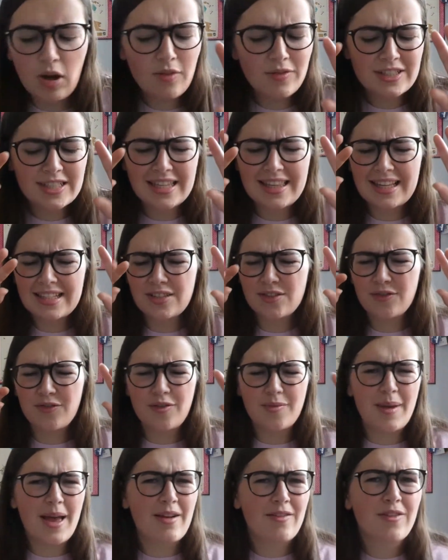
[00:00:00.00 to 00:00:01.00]
obviously that's not
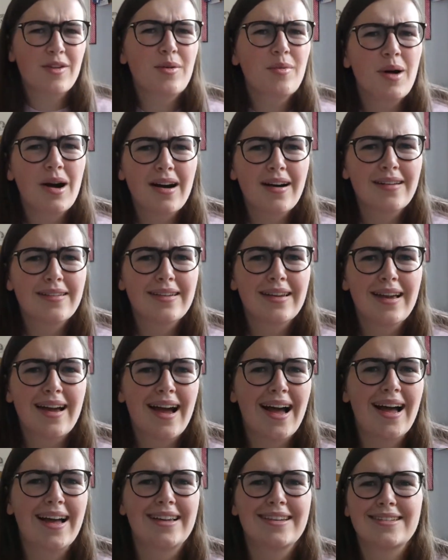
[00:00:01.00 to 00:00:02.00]
from everyone
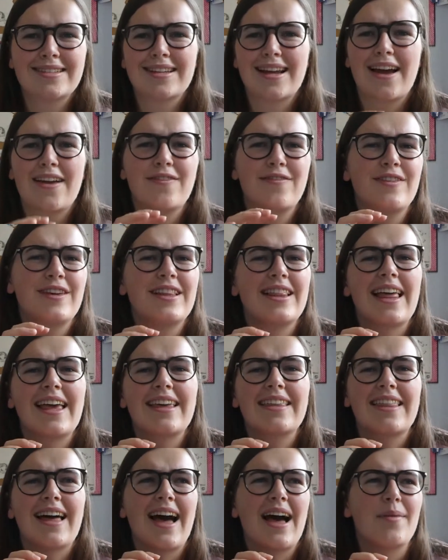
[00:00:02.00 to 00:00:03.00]
and I feel
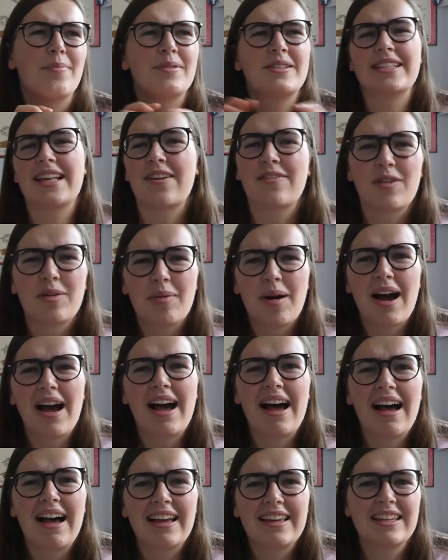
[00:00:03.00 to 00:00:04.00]
like that happens
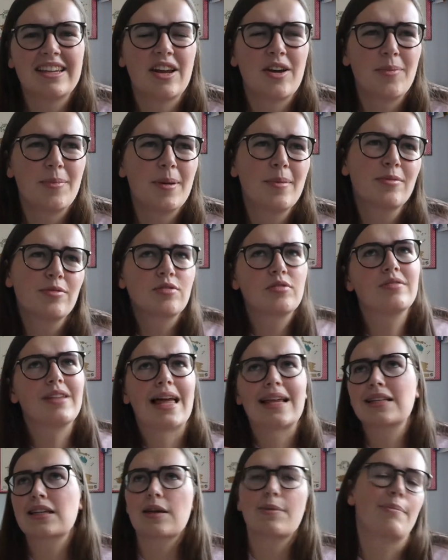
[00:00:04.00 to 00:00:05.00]
everywhere, you know, people
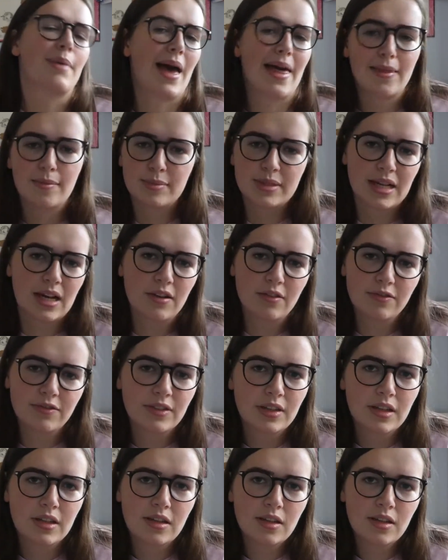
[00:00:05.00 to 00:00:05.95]
like to compare themselves,